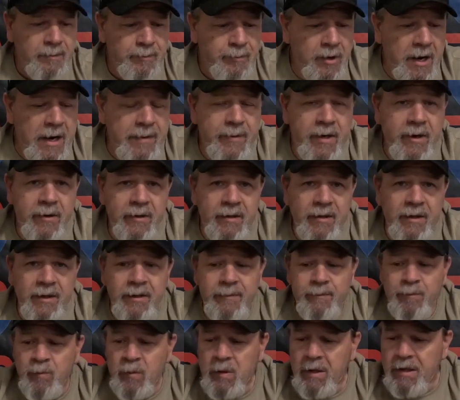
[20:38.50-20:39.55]

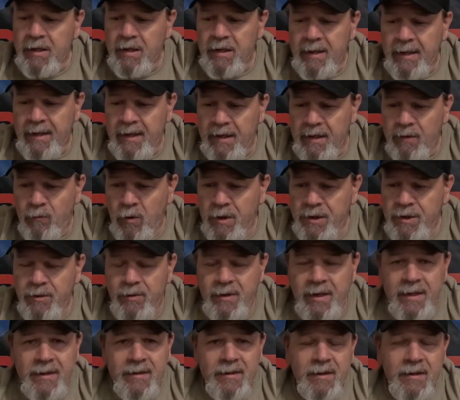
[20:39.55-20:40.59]
primarily, when you
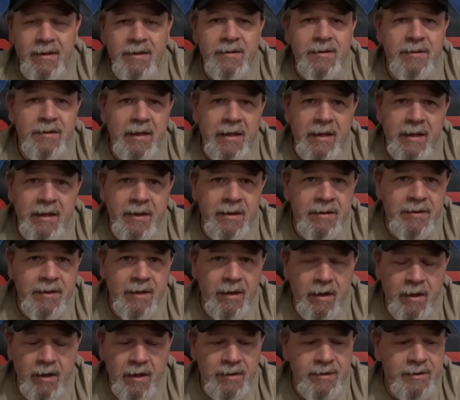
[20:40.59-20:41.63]
get this, it's
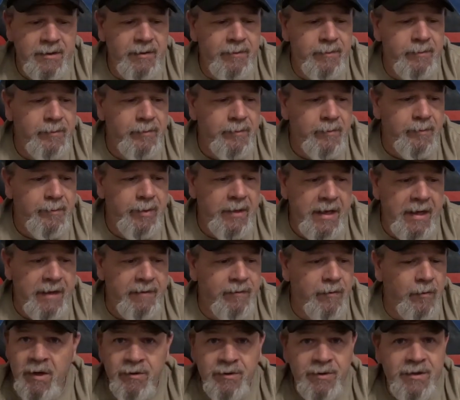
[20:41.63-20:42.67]
an awesome
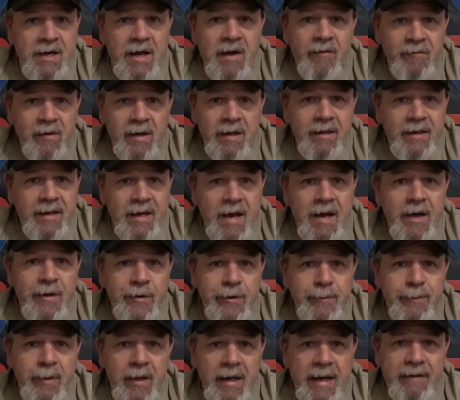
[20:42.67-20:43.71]
platform. There's definitely
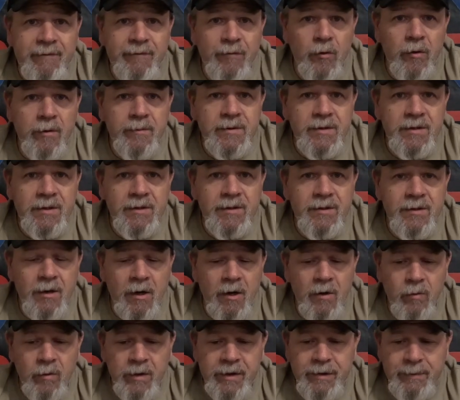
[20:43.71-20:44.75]
other platforms to
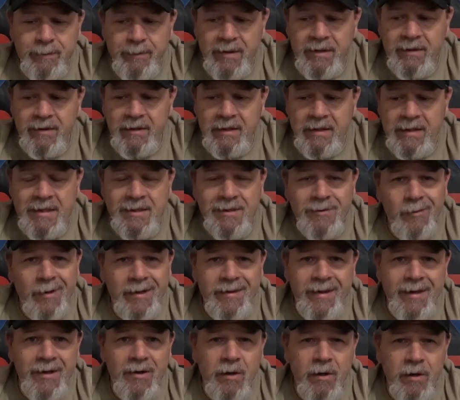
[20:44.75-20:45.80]
start with, but that's
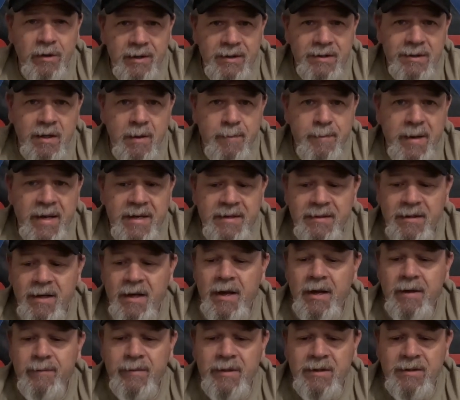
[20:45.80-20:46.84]
why they call this the base
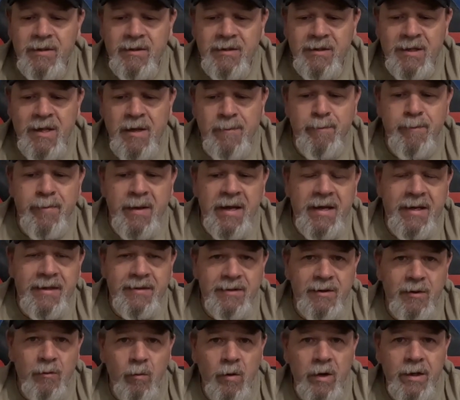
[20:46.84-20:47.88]
camp. This is the
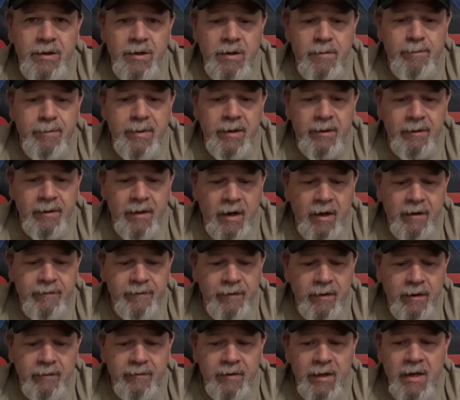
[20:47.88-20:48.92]
base of what you build
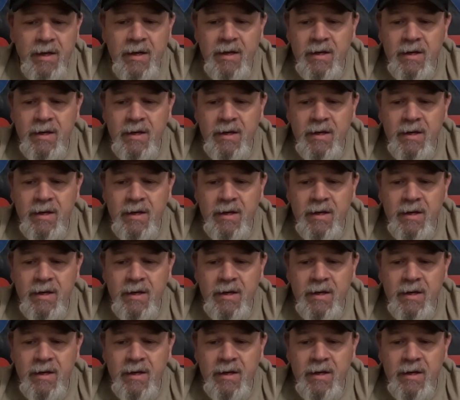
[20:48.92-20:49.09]
off of.